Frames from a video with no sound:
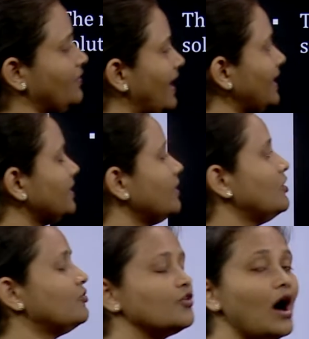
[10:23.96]
right.
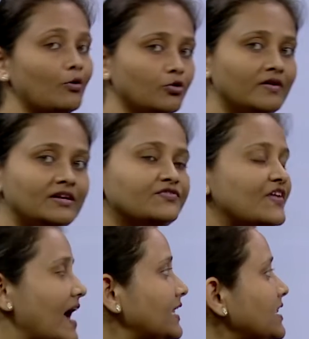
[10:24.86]
So how do we
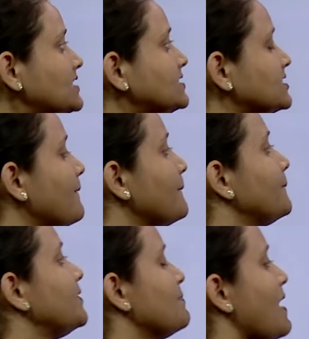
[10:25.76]
define this?
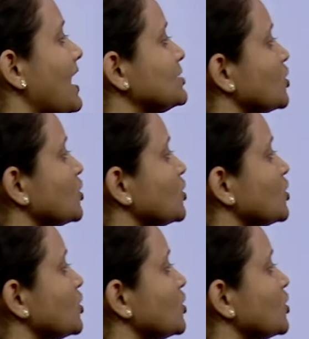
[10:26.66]
The mass